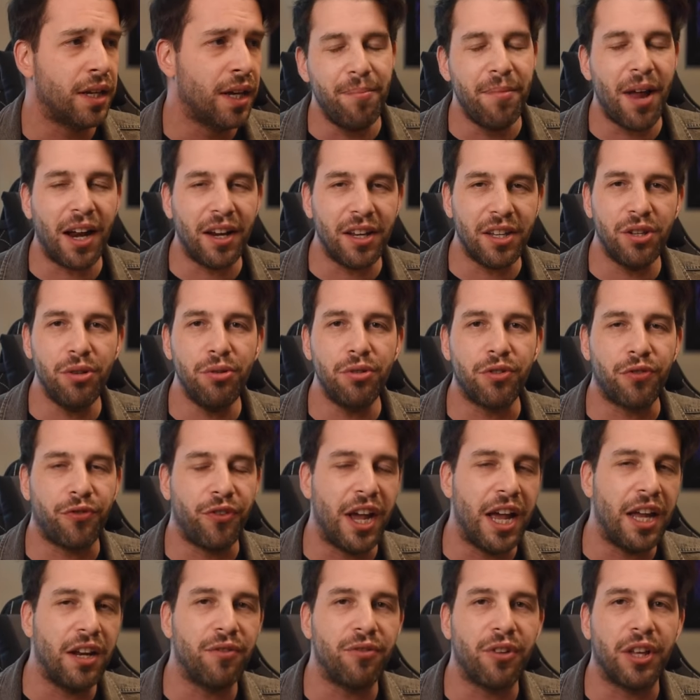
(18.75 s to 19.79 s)
I'm not a huge
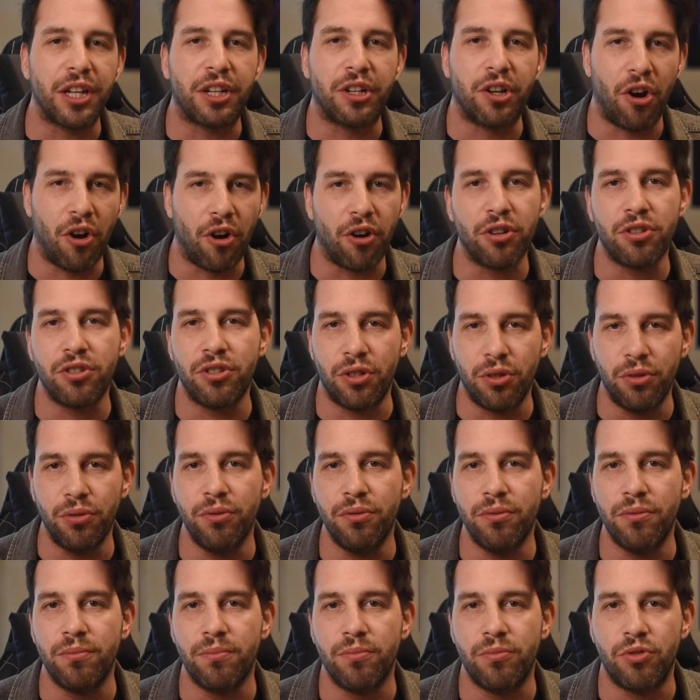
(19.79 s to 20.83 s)
fan of like
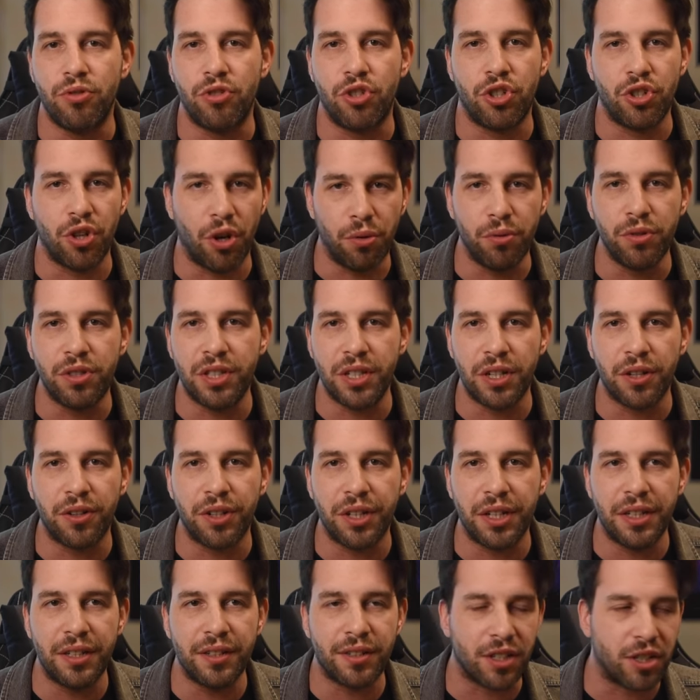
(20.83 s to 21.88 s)
cartoon show
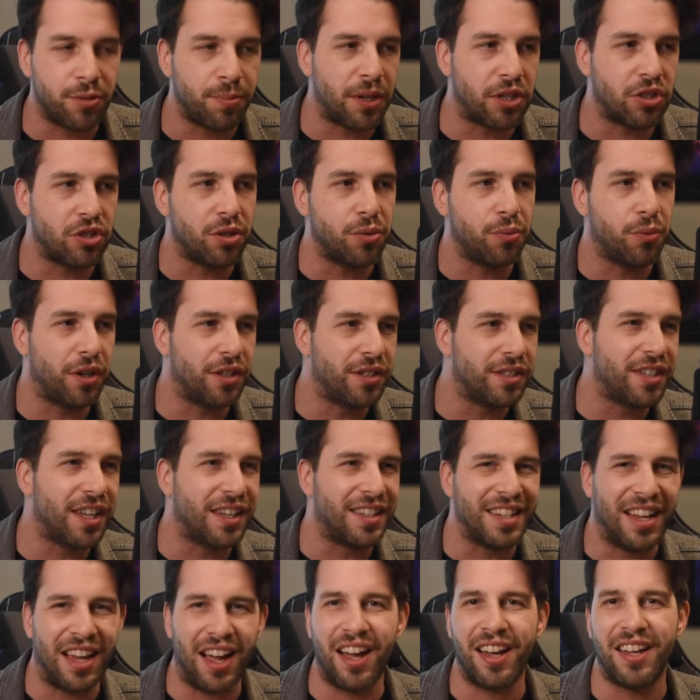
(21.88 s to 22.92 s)
series, especially ones that
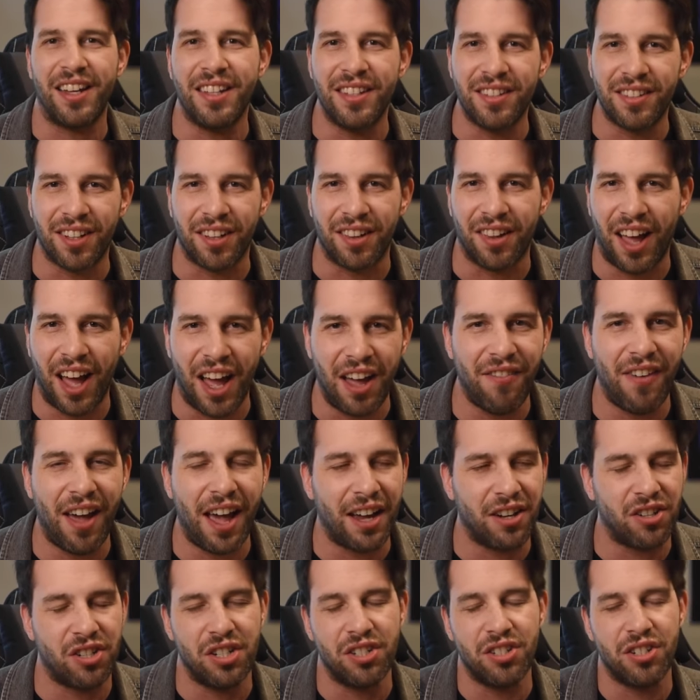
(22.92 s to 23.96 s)
tie into live
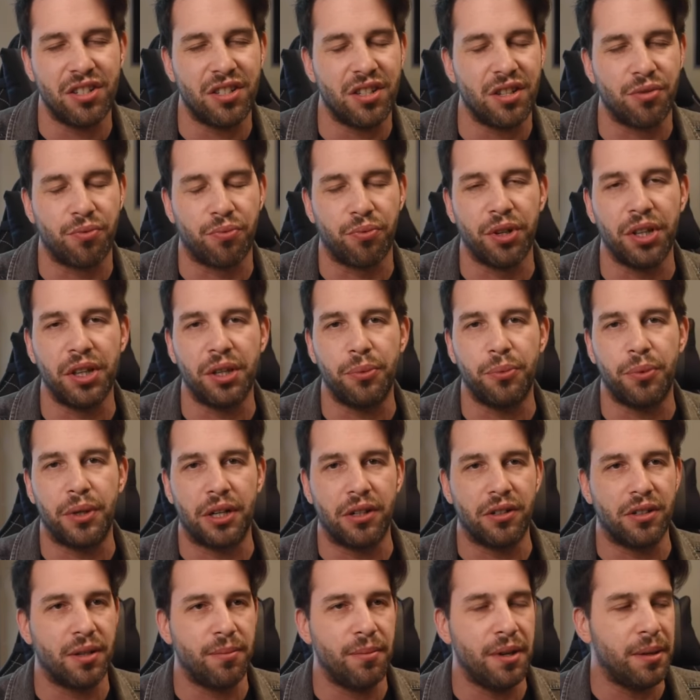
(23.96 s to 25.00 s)
action. It just is really
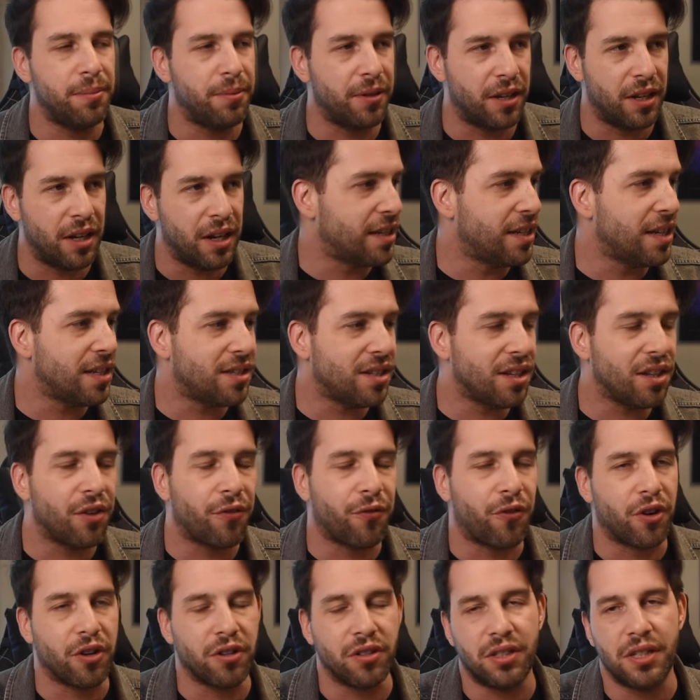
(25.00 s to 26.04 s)
weird to me, but I did see the
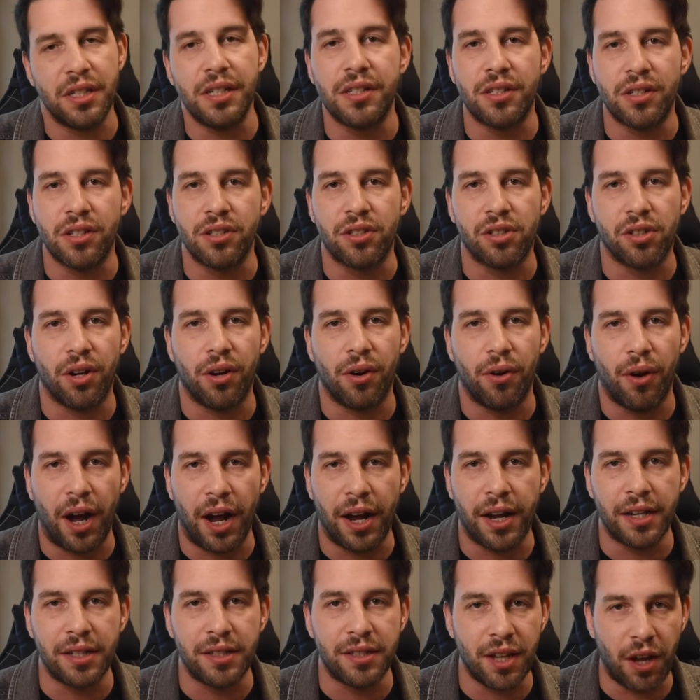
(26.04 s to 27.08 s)
first season, so
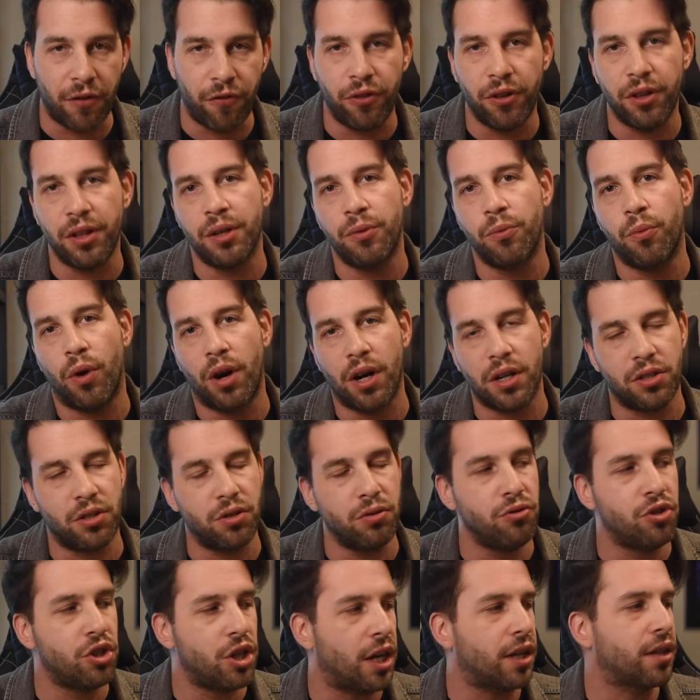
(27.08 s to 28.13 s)
I definitely want
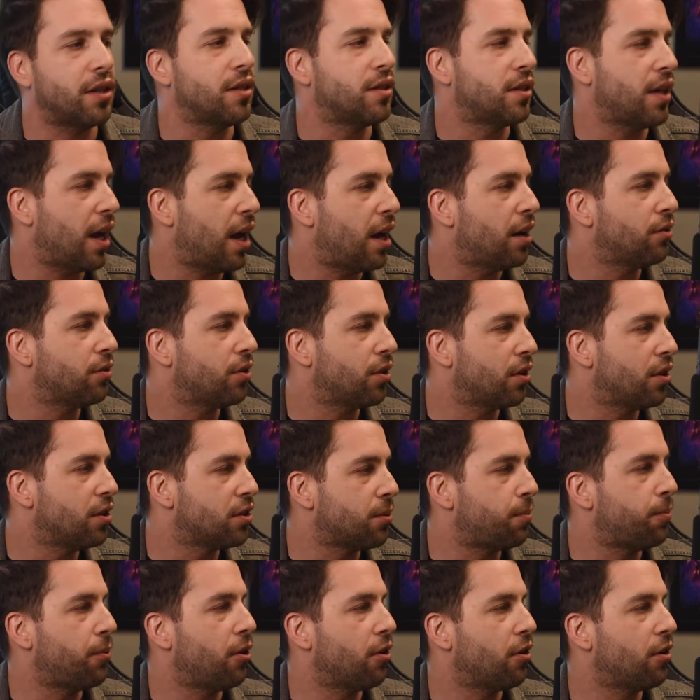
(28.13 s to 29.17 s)
to check this out. There is
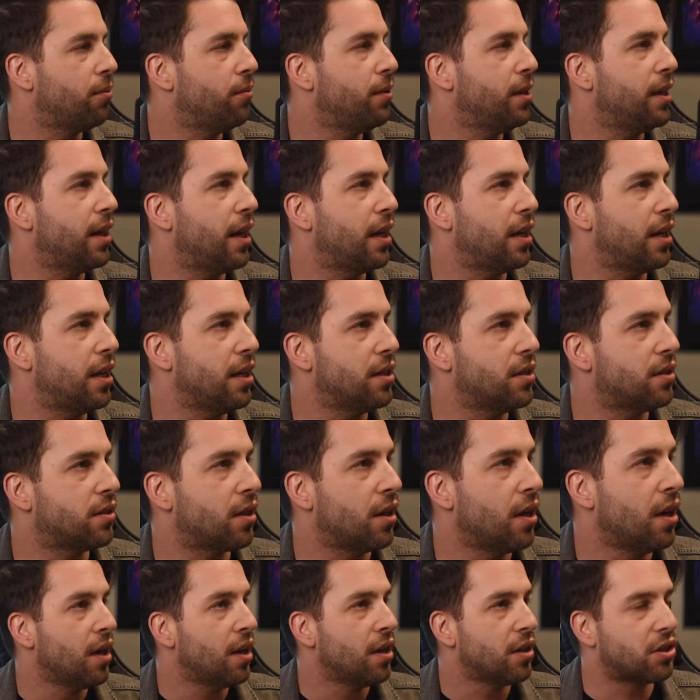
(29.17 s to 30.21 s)
a part of me that is
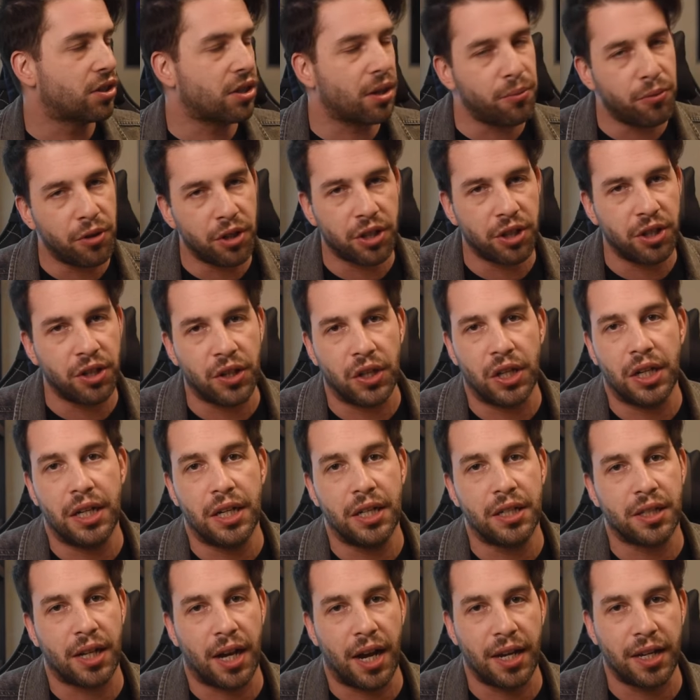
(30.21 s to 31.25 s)
somewhat
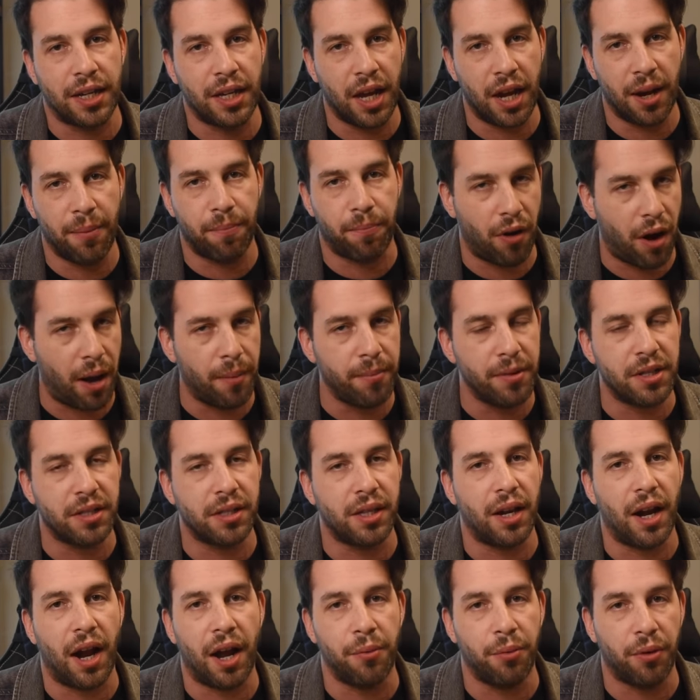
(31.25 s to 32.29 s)
curious. I can't promise
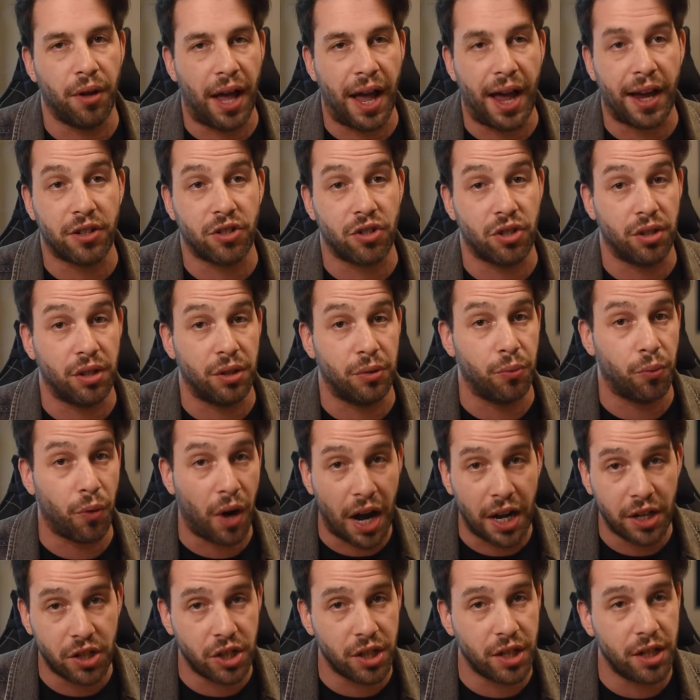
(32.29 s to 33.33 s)
that I will actually
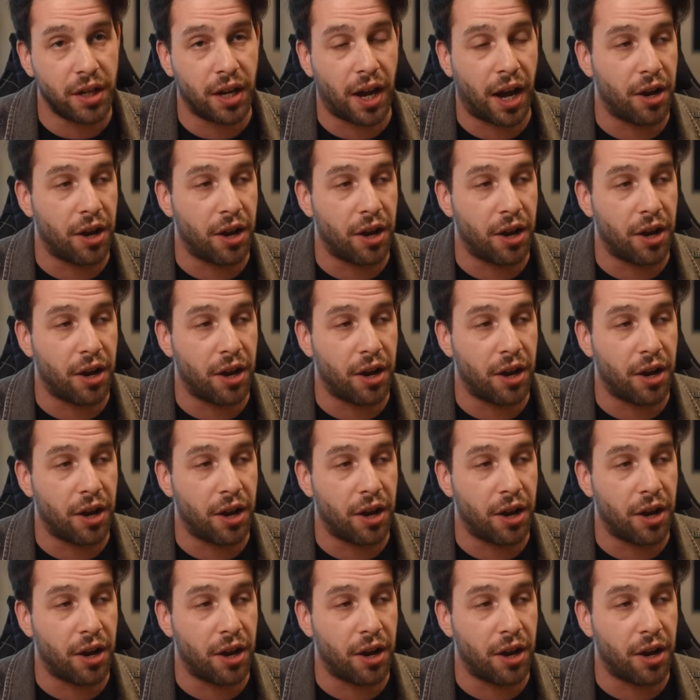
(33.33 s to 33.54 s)
watch it.